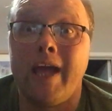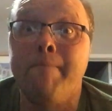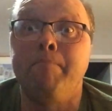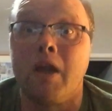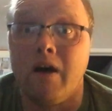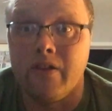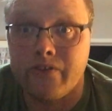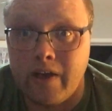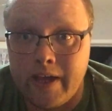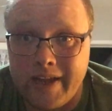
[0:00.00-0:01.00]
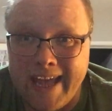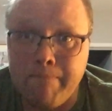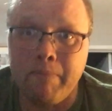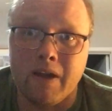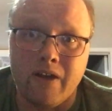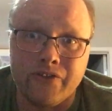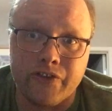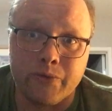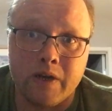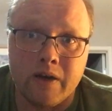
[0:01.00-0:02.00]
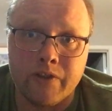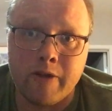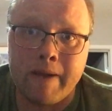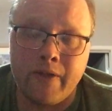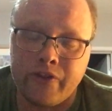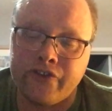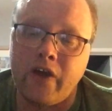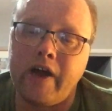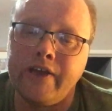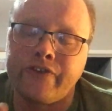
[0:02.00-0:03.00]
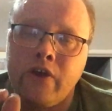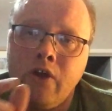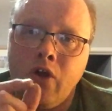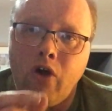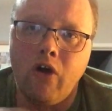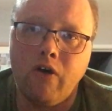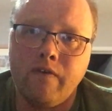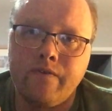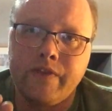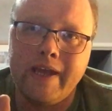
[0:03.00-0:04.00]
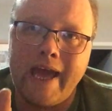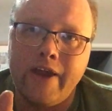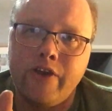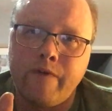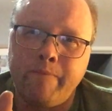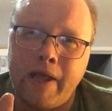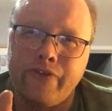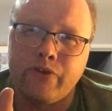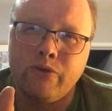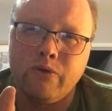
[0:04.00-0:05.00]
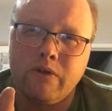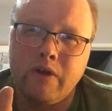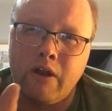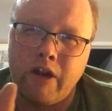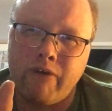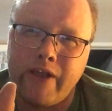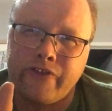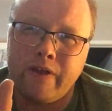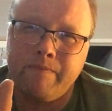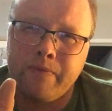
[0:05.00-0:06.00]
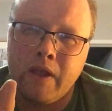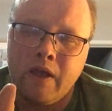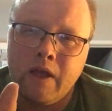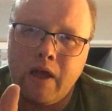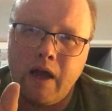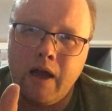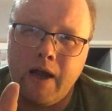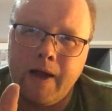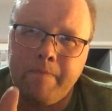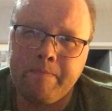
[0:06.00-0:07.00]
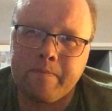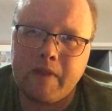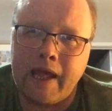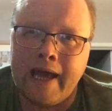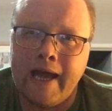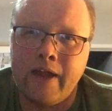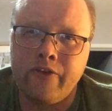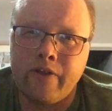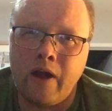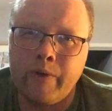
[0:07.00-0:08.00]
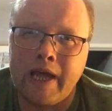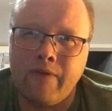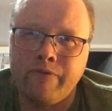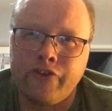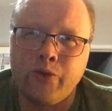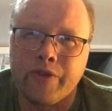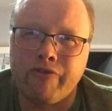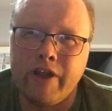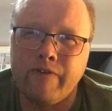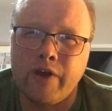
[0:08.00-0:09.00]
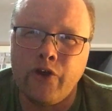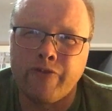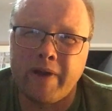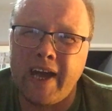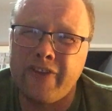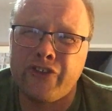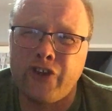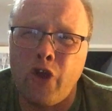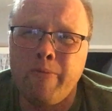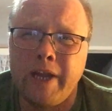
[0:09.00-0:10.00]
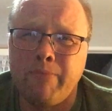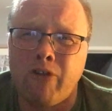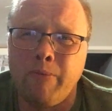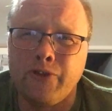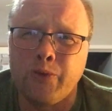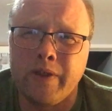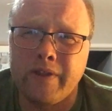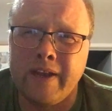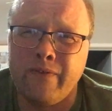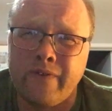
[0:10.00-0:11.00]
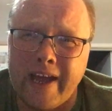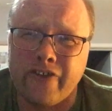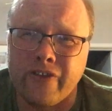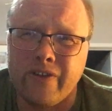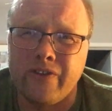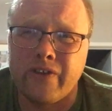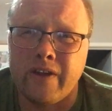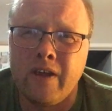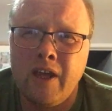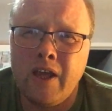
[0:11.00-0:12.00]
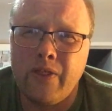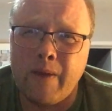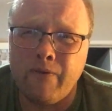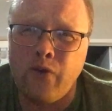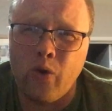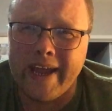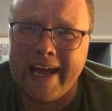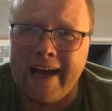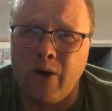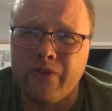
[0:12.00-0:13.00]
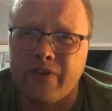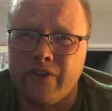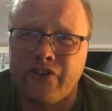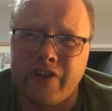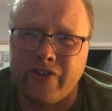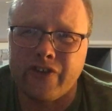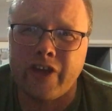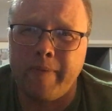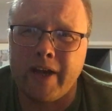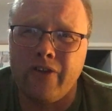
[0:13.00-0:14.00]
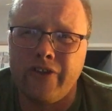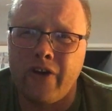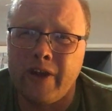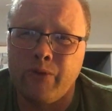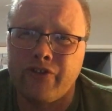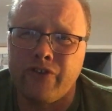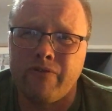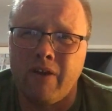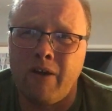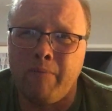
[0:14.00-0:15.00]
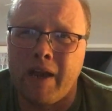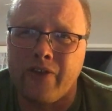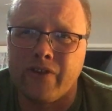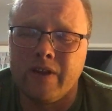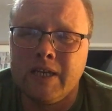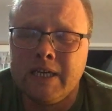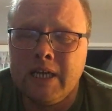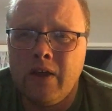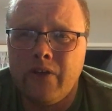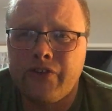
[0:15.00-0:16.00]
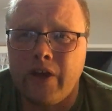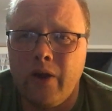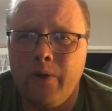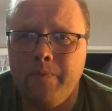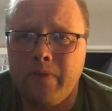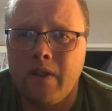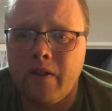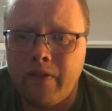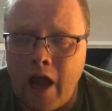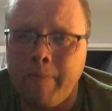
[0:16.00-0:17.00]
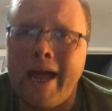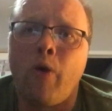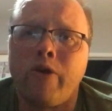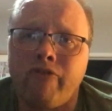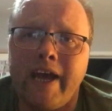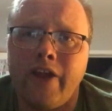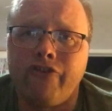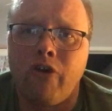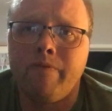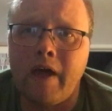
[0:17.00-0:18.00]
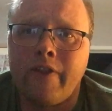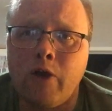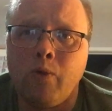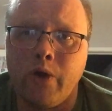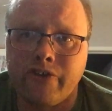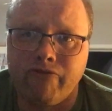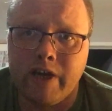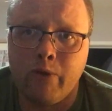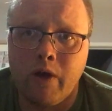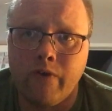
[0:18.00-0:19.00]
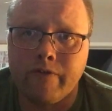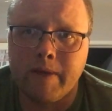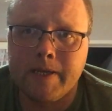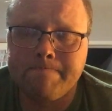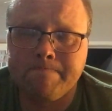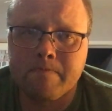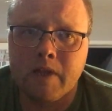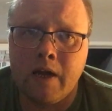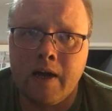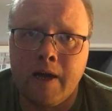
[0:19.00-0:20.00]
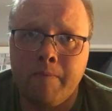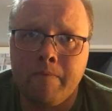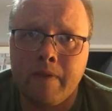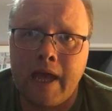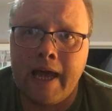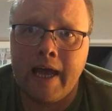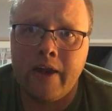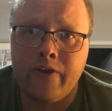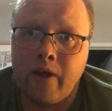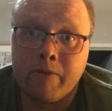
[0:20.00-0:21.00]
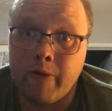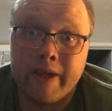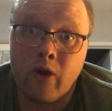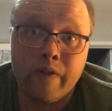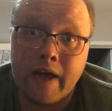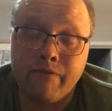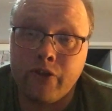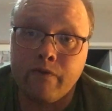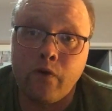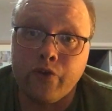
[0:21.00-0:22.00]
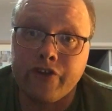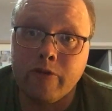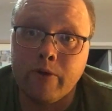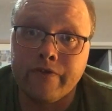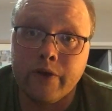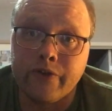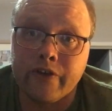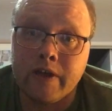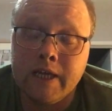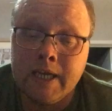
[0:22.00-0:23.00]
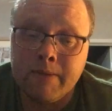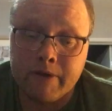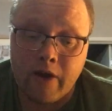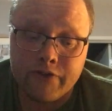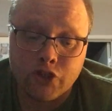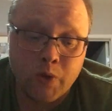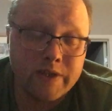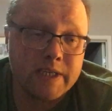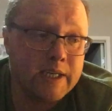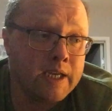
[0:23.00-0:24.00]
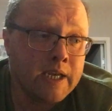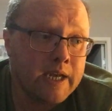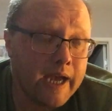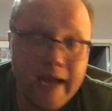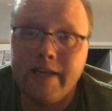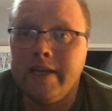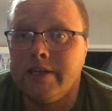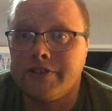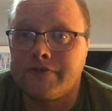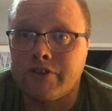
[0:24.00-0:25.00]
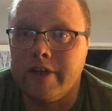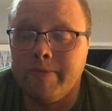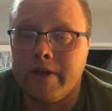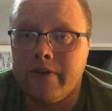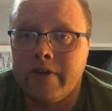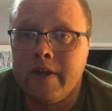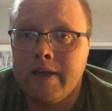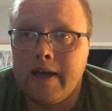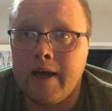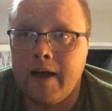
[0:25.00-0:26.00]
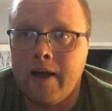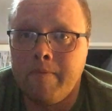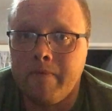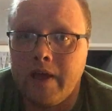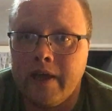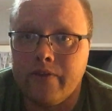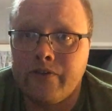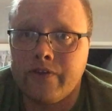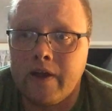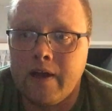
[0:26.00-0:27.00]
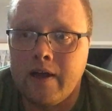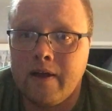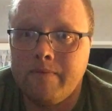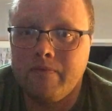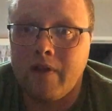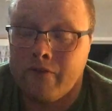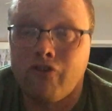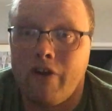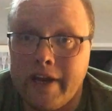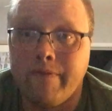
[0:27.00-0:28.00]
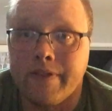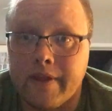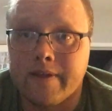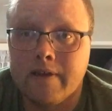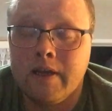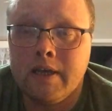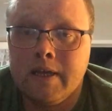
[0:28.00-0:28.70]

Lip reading: implants. I had implants as well. They're about the size of the end of a pencil eraser. And I would have 2 or 3 of those, but I had so many problems with infections and them falling out and the stitches coming undone. It was just unpleasant. So I'm now on Reandron, and that works really well for me. And I'm going to be on that for the foreseeable future. But after 28 years of treatment, I've tried everything.